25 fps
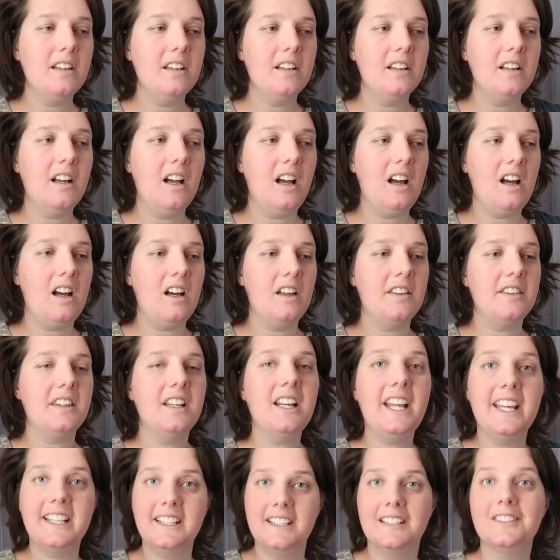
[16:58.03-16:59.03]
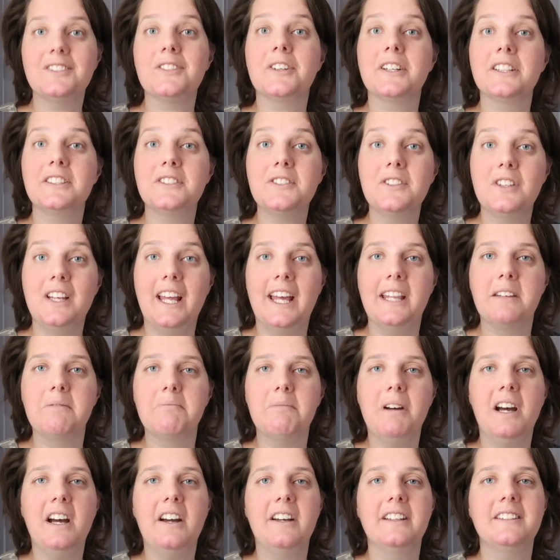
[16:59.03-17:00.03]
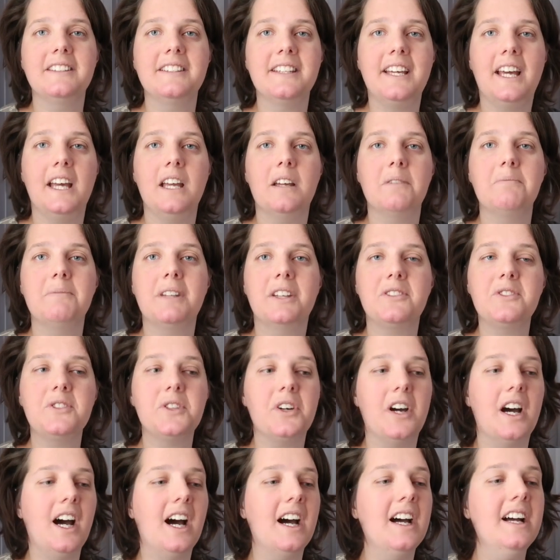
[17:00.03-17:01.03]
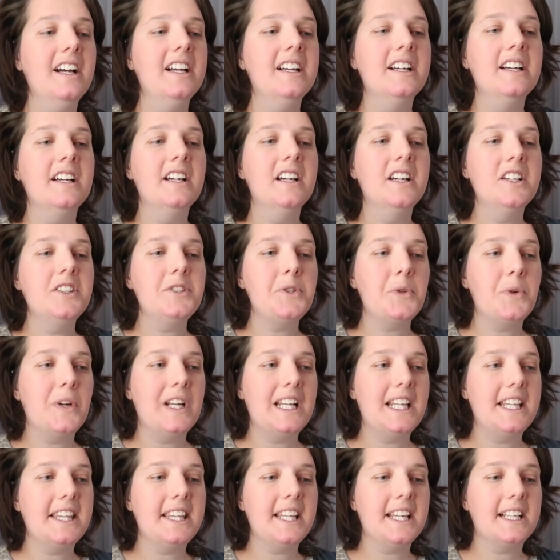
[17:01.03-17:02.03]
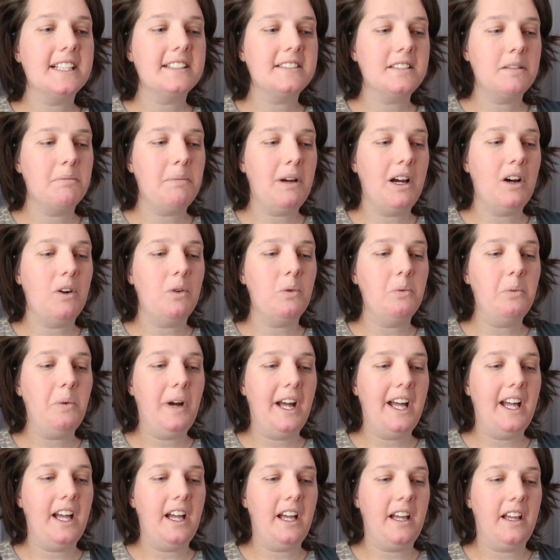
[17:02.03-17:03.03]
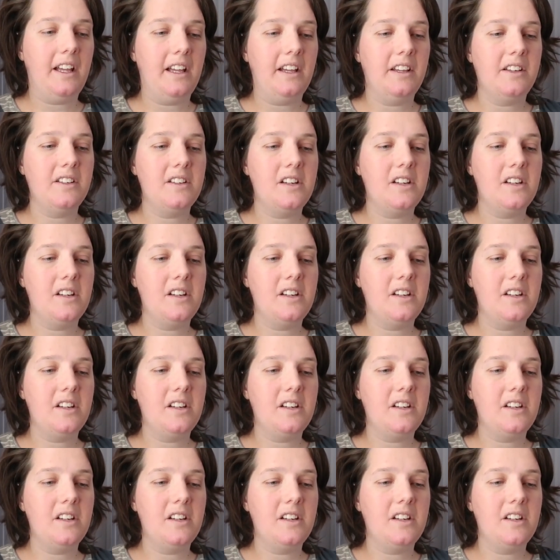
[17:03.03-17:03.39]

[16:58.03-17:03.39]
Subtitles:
the lady, Solène, behind De Rerum Natura. She really thinks about where